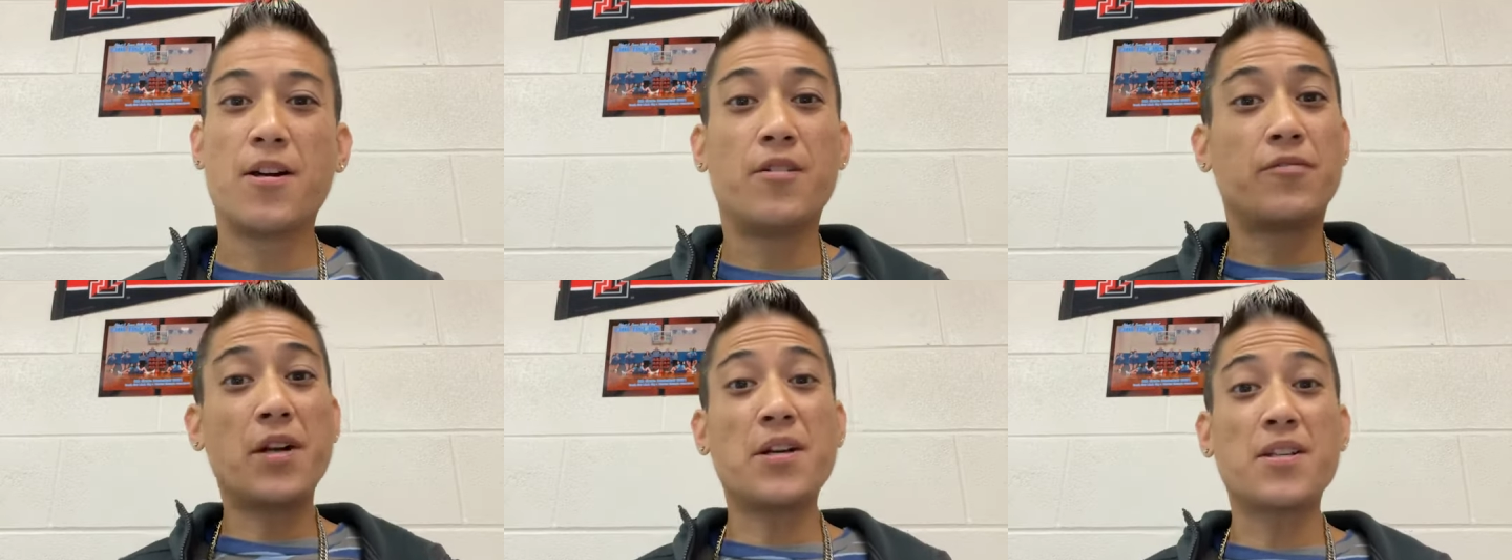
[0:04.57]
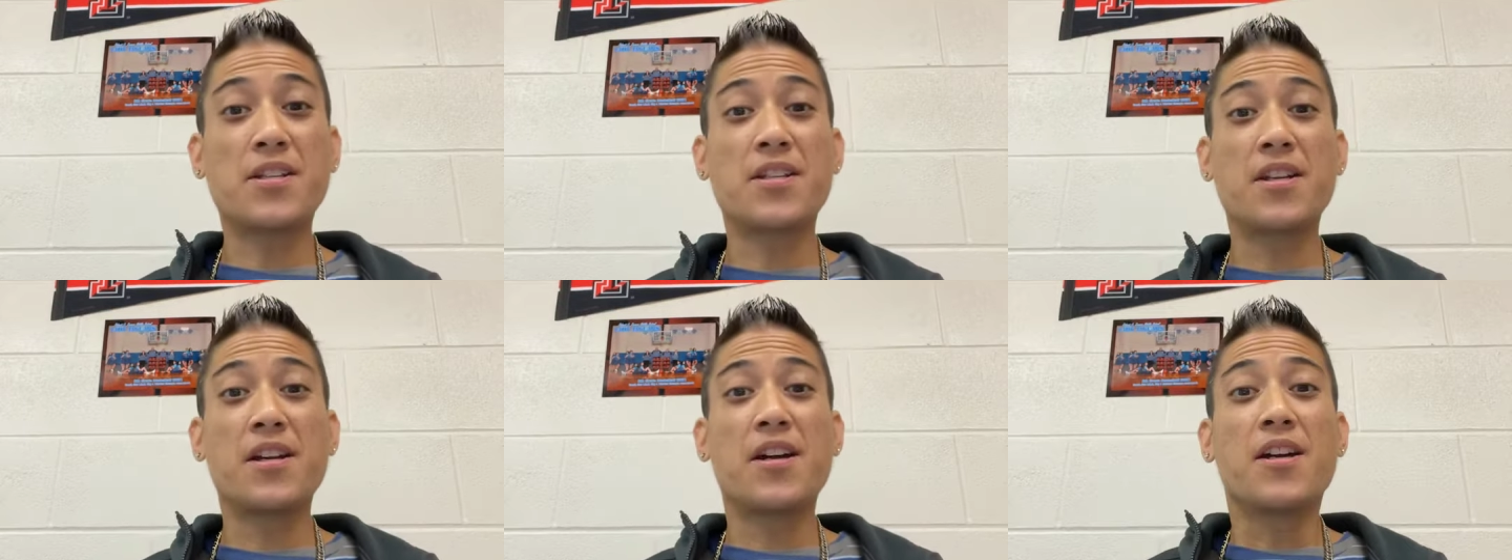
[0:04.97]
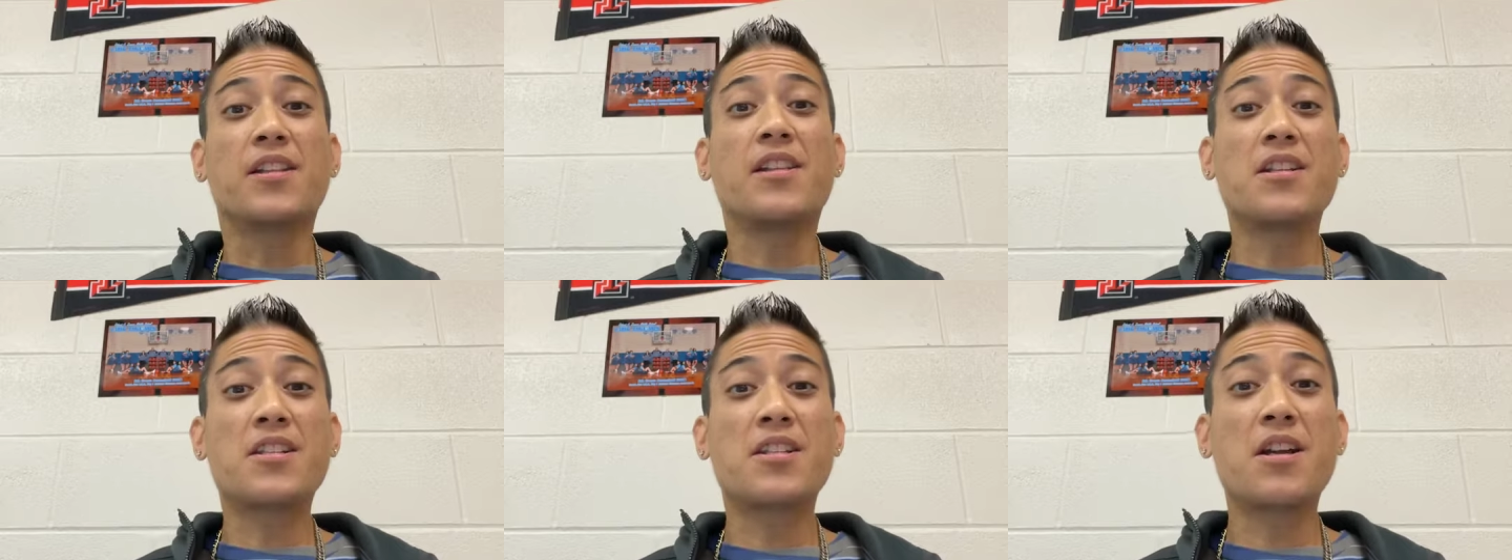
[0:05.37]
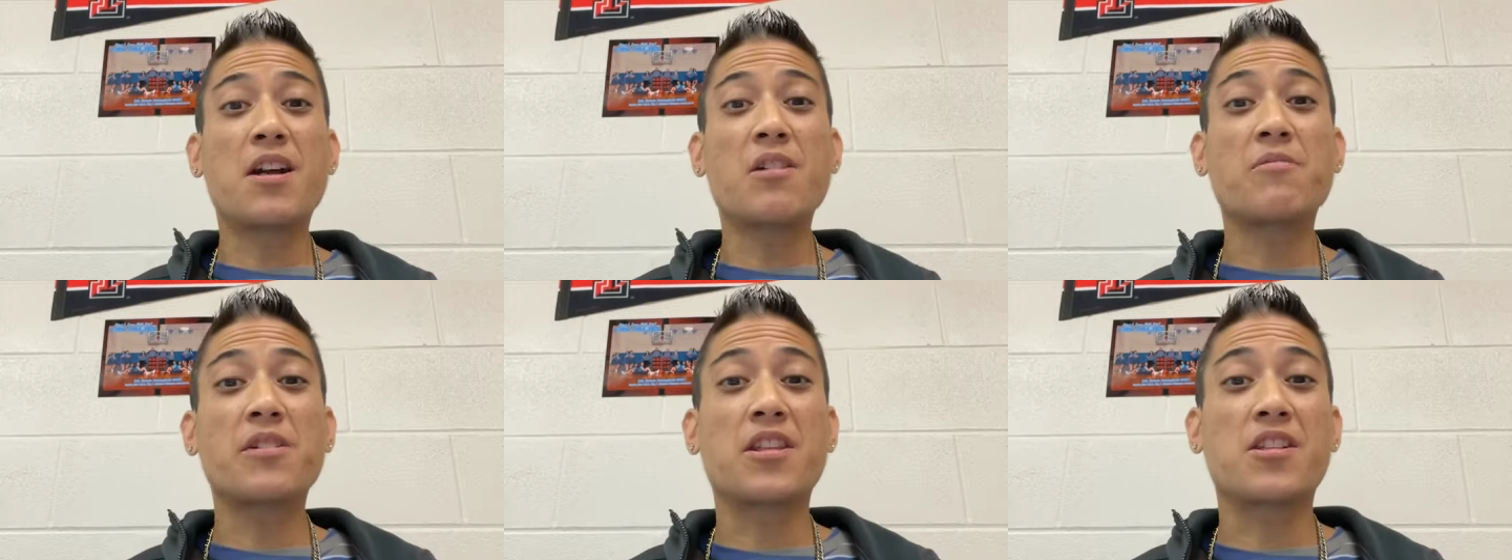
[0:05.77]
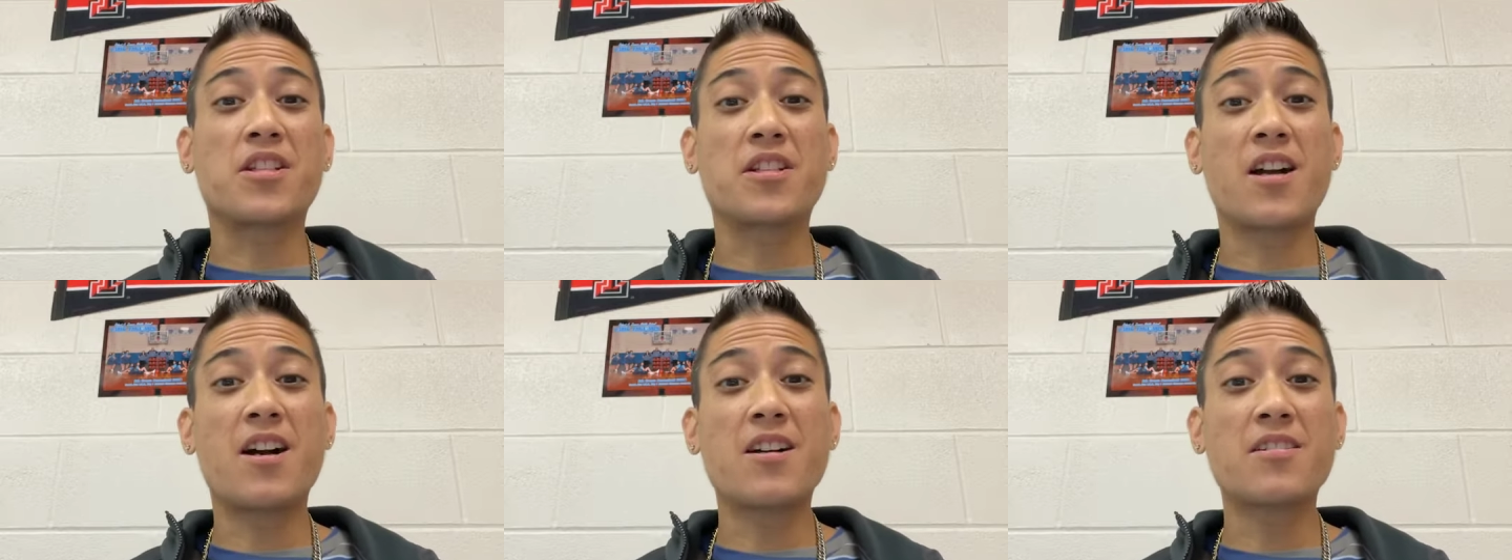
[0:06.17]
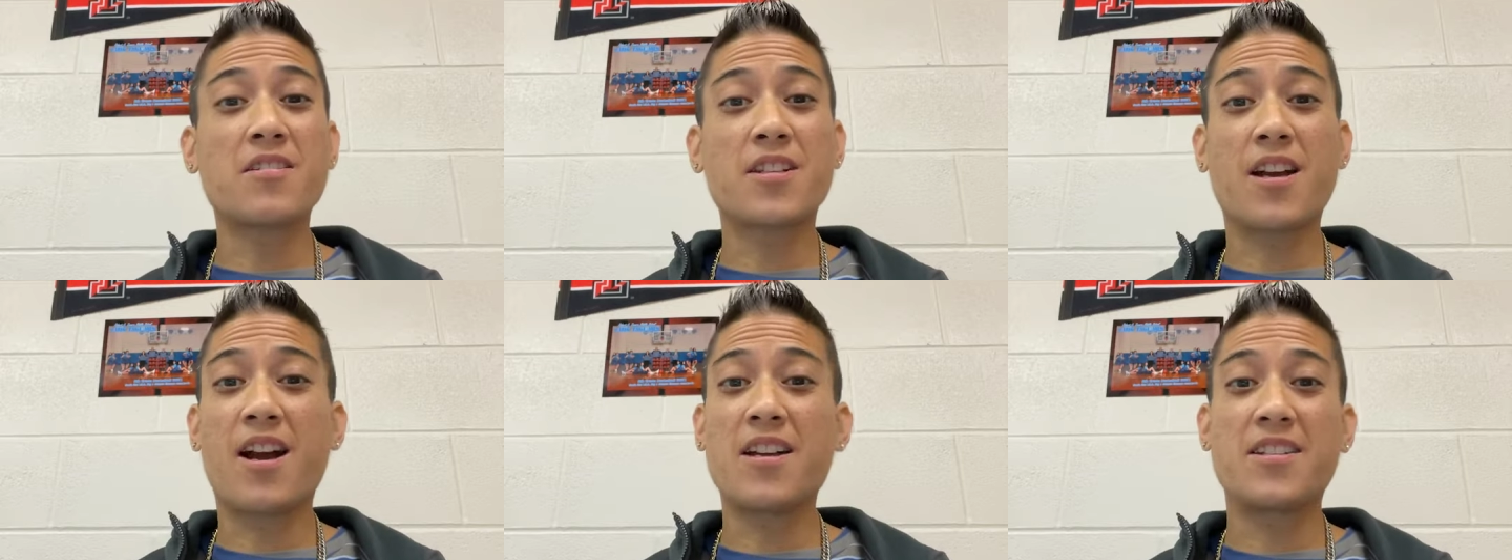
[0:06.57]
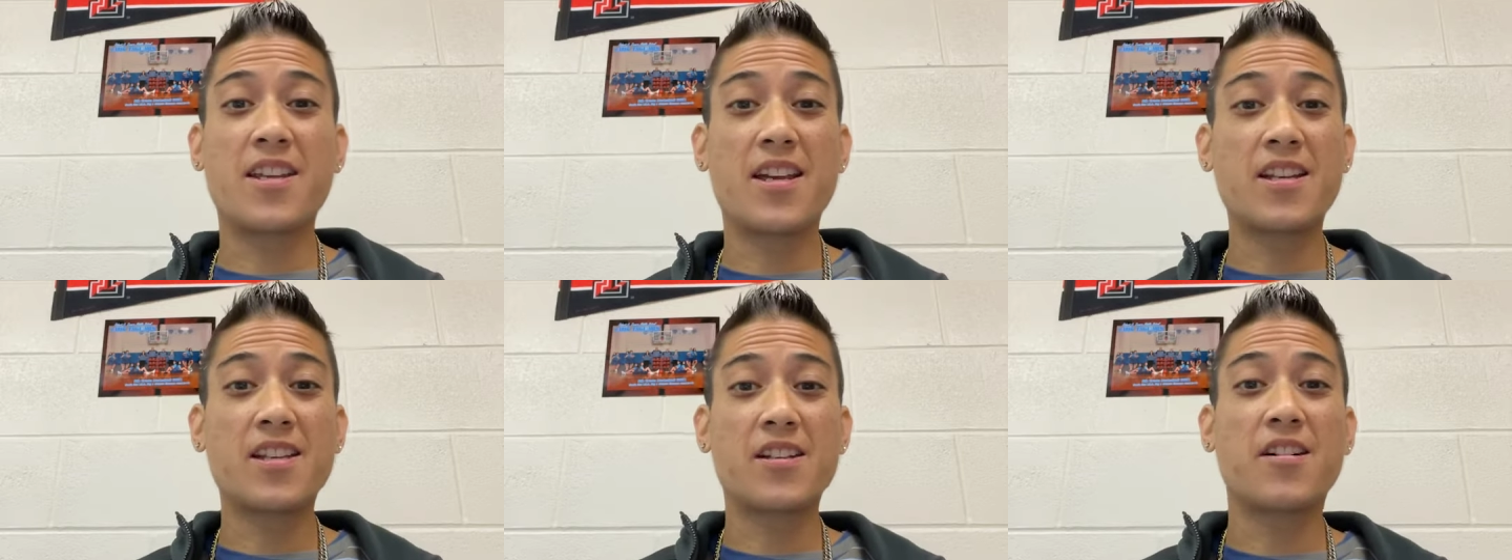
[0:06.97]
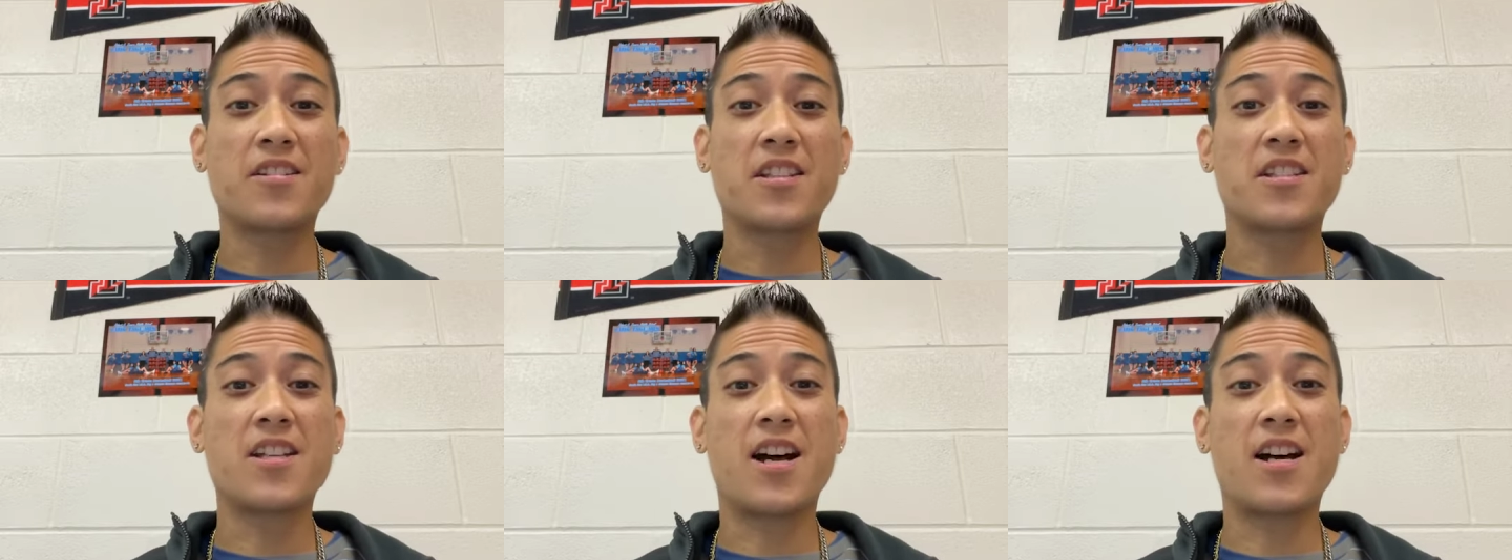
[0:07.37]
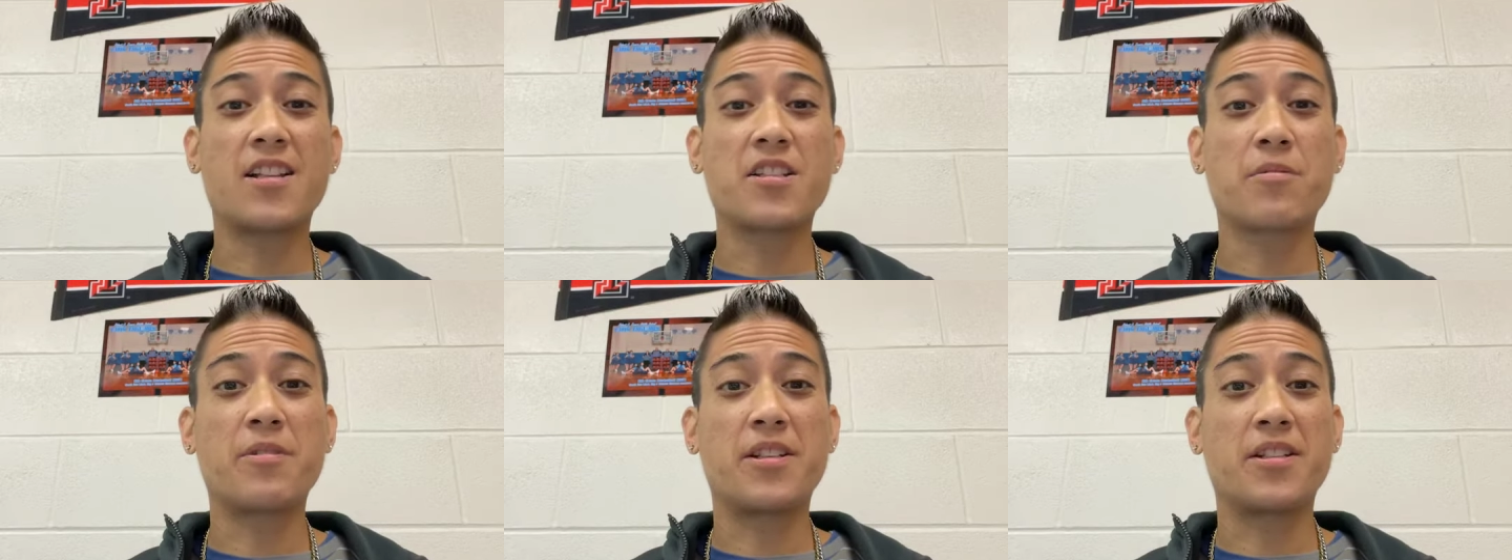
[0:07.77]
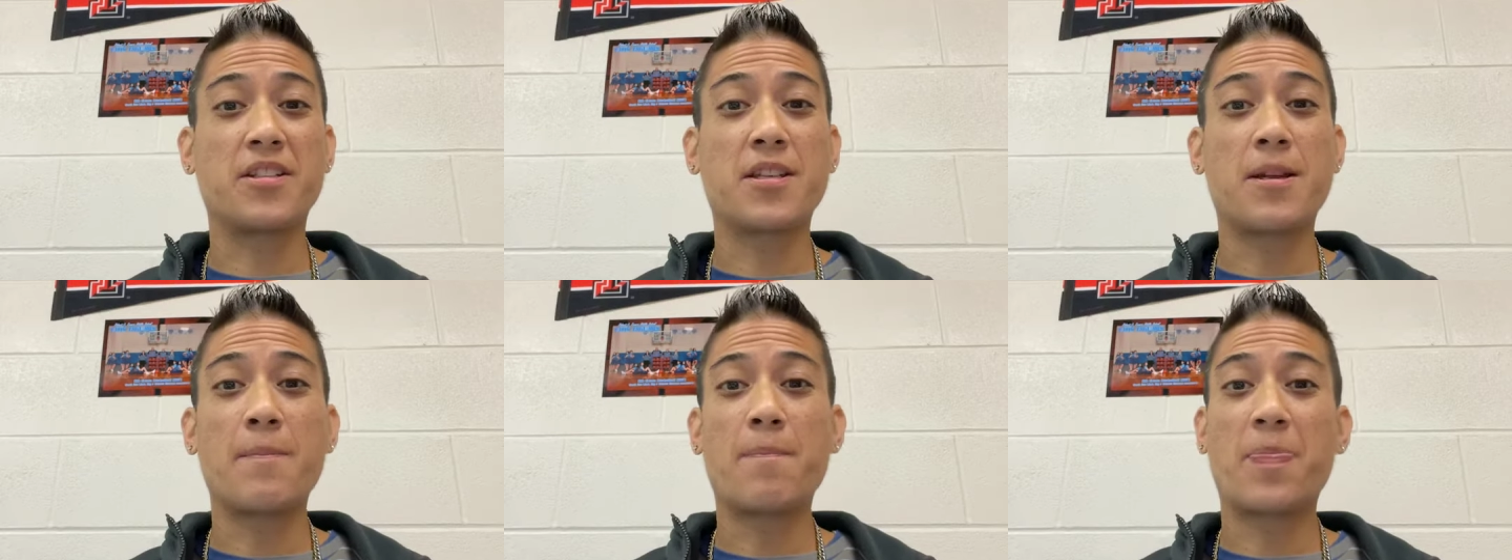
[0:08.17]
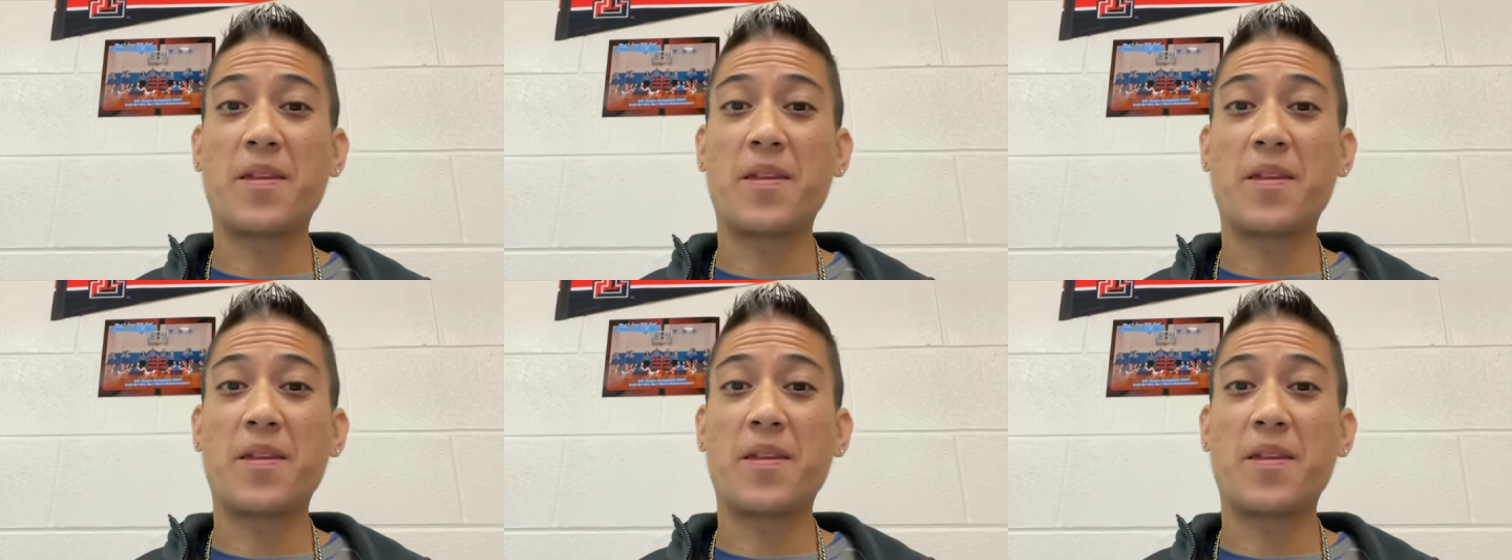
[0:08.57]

First, let's start with the Chicago Sky taking on the Dallas Wings.